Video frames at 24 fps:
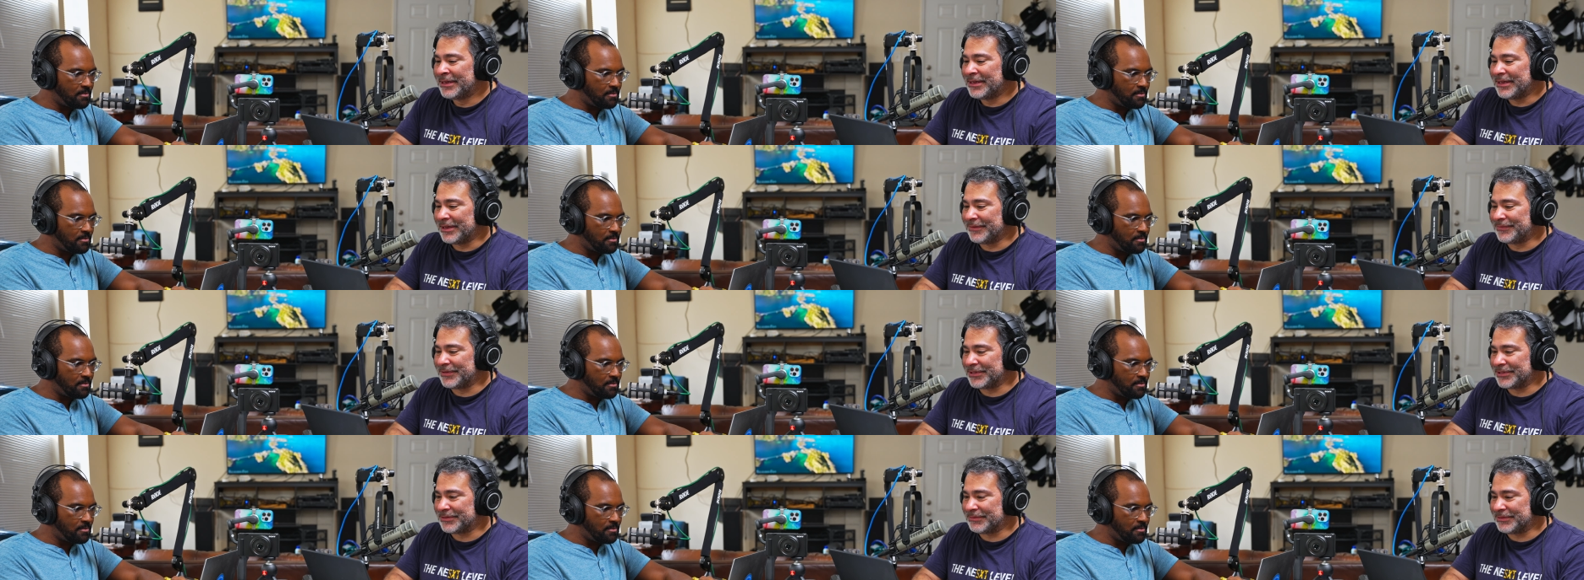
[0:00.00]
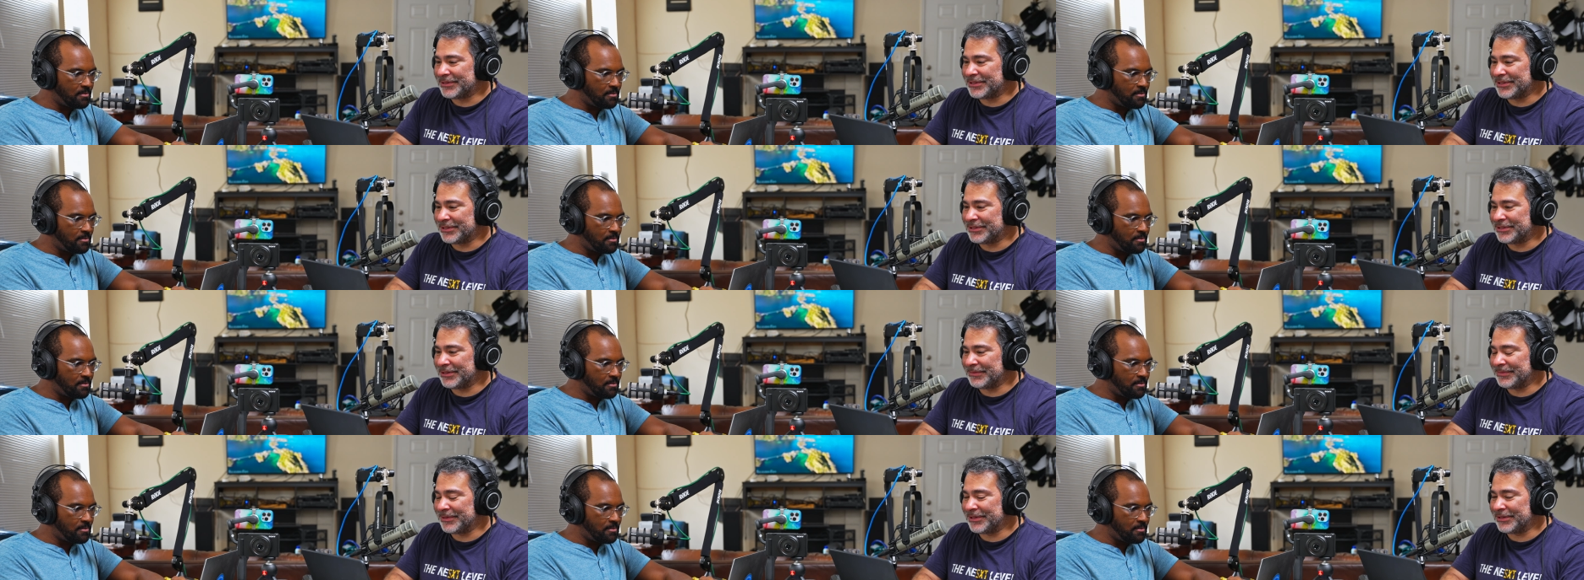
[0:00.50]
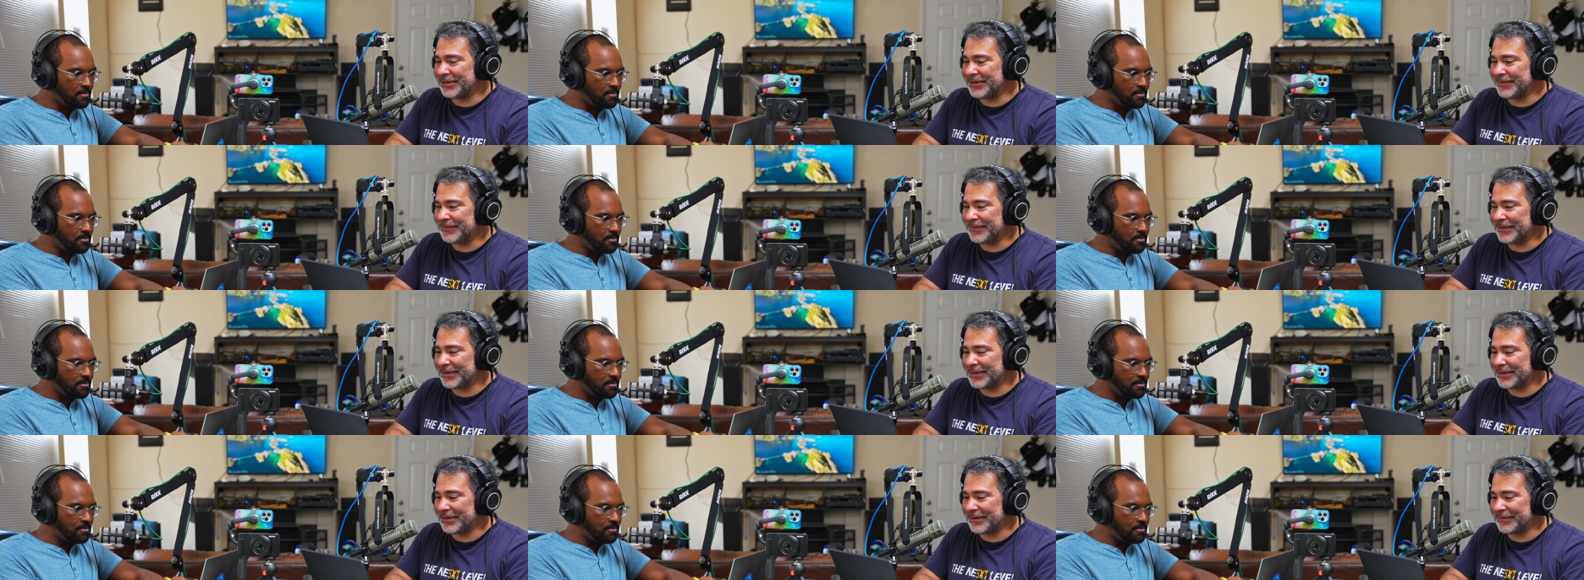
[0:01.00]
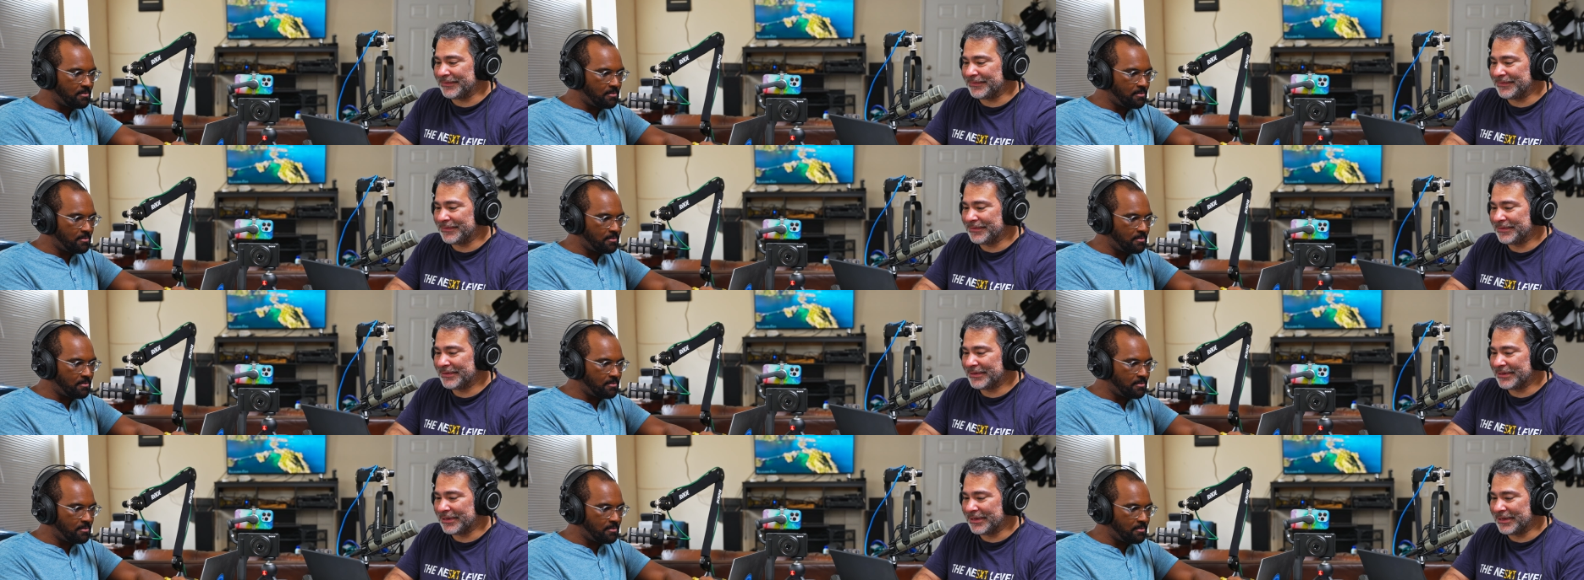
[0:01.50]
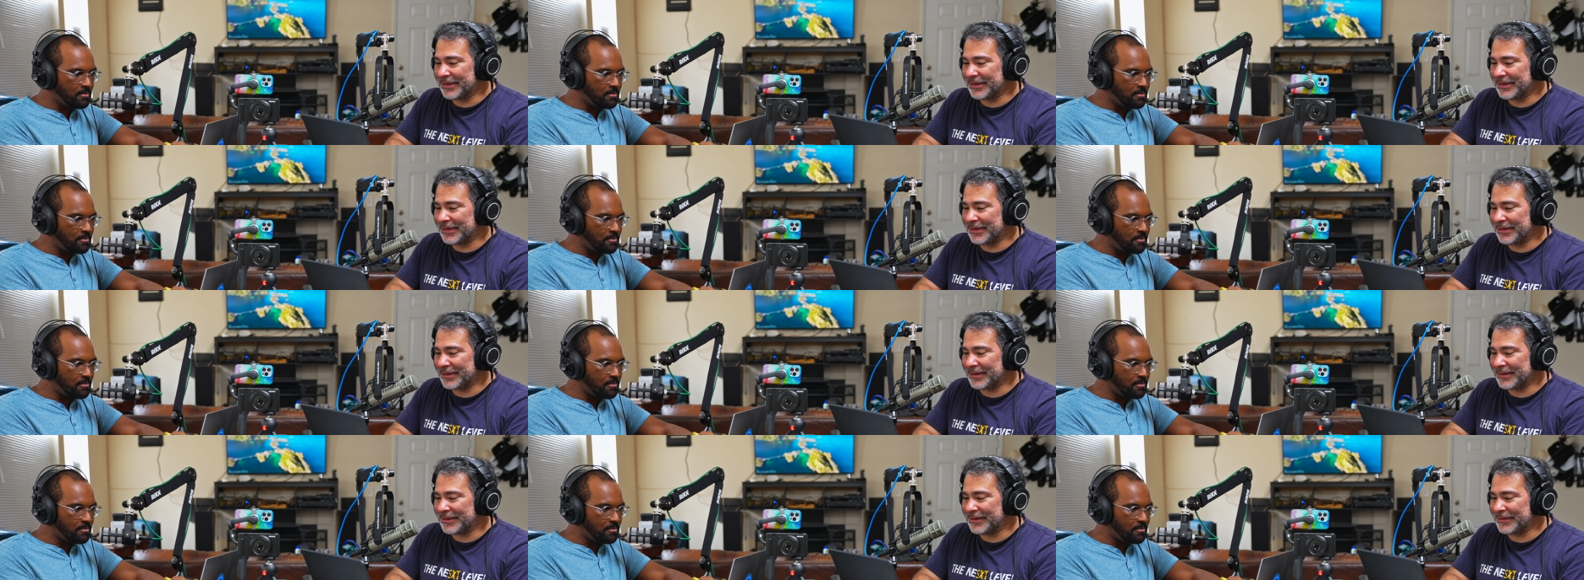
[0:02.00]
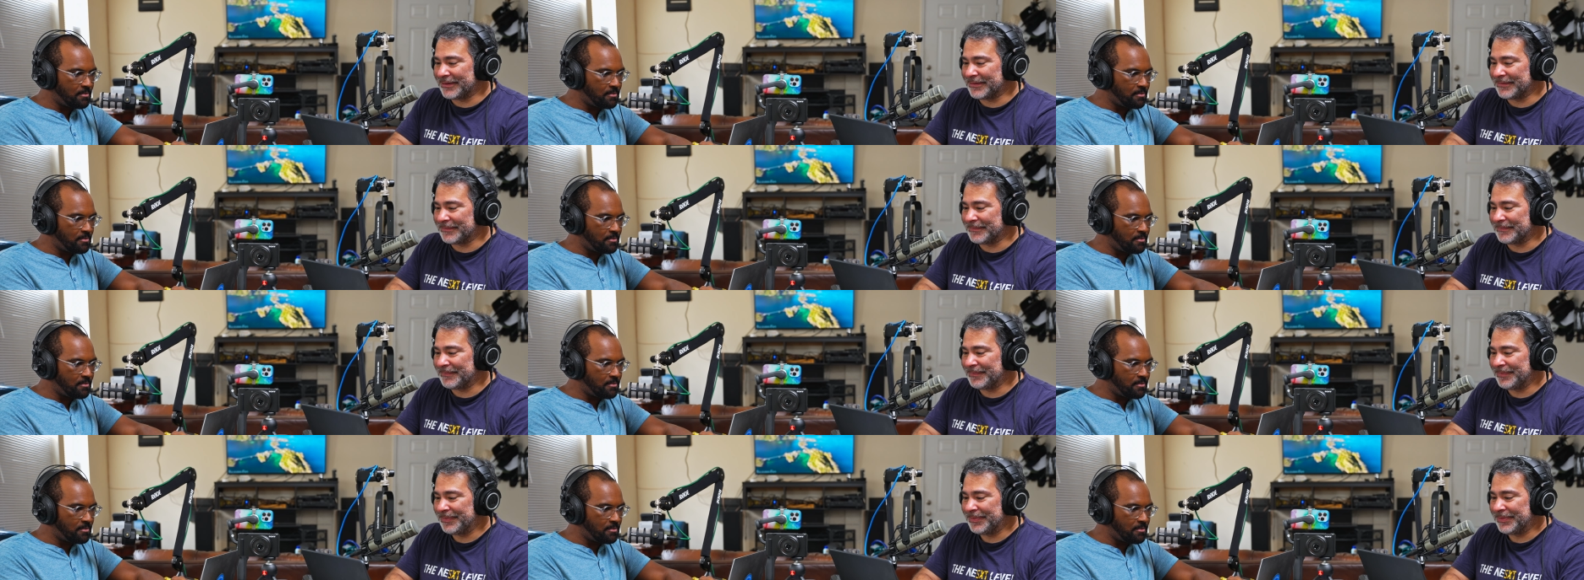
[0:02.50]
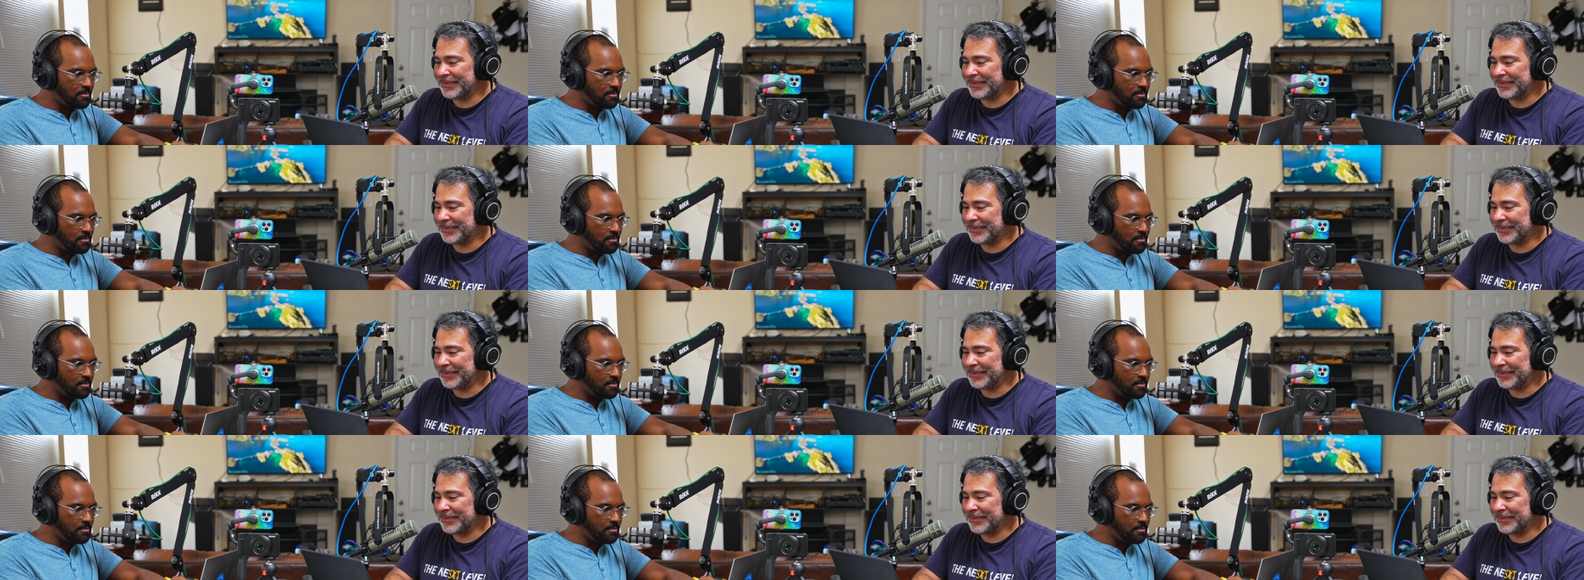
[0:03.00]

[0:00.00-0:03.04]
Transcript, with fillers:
Speaker 1: if you switch to Super 35, um,